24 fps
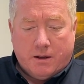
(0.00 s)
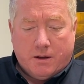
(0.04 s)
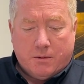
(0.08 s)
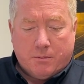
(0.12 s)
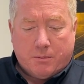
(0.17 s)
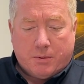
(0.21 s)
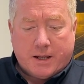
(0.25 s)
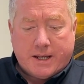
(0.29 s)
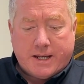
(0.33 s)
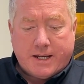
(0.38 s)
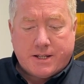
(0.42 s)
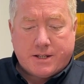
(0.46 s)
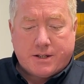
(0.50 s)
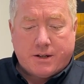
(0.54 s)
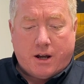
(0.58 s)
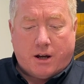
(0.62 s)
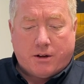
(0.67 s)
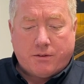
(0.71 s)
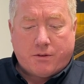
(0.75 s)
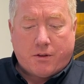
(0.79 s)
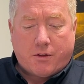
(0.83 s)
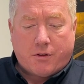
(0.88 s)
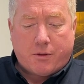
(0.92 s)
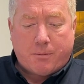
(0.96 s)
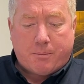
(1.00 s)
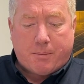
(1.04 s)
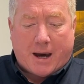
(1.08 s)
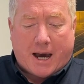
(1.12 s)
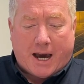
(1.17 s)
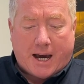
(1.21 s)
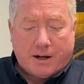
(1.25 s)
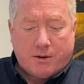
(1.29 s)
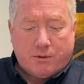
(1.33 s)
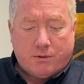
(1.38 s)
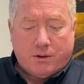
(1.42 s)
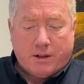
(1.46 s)
Please note that the
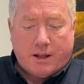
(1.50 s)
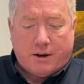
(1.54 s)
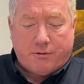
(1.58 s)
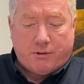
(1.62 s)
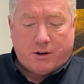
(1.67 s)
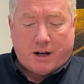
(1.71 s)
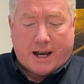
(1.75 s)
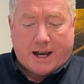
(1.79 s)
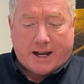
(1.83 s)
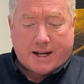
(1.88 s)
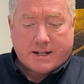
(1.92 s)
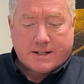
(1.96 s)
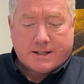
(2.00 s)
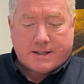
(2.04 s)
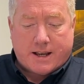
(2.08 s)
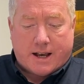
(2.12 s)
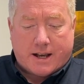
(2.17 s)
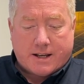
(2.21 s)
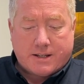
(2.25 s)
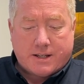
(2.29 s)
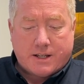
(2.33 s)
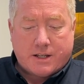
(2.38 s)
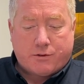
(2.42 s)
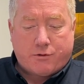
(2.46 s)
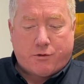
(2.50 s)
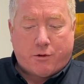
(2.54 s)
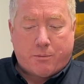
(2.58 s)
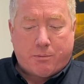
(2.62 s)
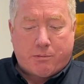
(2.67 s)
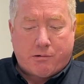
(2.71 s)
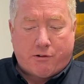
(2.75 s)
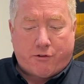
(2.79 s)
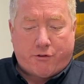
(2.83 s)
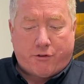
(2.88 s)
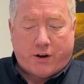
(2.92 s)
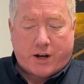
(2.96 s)
panel level access is for
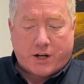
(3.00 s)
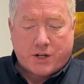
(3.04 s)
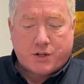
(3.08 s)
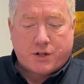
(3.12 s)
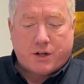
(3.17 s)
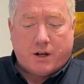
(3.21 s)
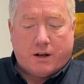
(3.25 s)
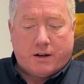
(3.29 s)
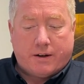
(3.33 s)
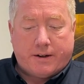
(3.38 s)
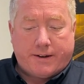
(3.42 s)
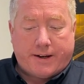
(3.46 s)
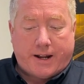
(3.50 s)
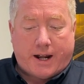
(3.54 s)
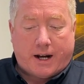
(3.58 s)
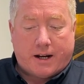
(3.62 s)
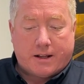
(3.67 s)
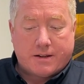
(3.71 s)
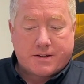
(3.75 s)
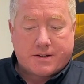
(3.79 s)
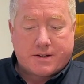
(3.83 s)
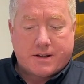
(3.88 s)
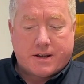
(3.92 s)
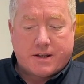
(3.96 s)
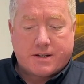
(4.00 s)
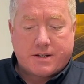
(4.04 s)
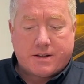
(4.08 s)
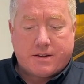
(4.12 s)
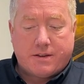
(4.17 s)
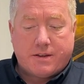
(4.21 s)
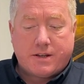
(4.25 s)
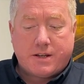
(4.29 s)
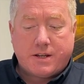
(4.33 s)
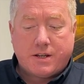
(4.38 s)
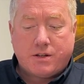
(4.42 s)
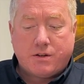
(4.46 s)
professional analysis and
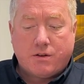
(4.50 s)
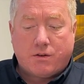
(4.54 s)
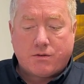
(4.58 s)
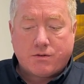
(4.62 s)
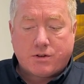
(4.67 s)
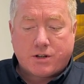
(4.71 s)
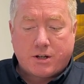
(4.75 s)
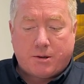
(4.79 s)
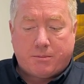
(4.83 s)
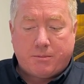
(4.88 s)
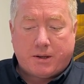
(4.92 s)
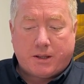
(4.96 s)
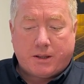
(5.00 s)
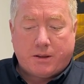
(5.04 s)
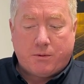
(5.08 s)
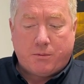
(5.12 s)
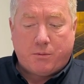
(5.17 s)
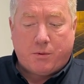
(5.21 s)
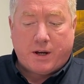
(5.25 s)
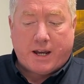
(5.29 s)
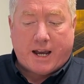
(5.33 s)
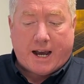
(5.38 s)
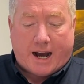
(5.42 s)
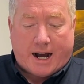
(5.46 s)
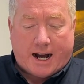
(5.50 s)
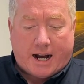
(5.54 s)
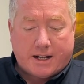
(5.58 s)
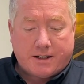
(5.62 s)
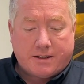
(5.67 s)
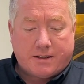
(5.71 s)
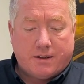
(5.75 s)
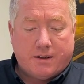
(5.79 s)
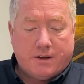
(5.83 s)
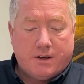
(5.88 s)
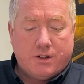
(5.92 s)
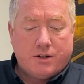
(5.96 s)
this is not something that we add
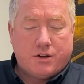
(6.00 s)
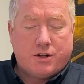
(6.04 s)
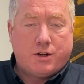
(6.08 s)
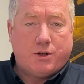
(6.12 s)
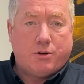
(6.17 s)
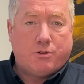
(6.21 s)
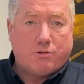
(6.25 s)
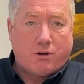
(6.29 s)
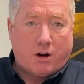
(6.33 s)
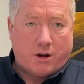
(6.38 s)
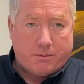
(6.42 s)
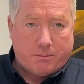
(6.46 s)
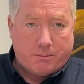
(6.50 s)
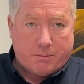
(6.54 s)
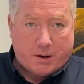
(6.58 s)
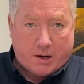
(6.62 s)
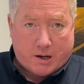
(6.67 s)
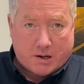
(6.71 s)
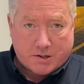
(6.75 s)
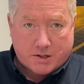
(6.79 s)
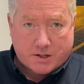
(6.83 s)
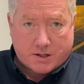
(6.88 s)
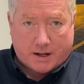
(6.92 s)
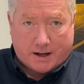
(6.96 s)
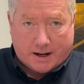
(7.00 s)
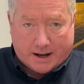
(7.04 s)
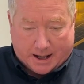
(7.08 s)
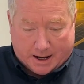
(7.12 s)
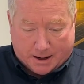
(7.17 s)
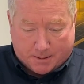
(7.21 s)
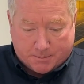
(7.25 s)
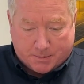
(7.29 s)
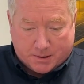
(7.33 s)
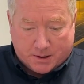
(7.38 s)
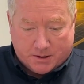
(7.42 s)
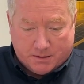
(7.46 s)
to your own personal
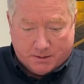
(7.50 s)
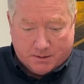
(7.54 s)
app.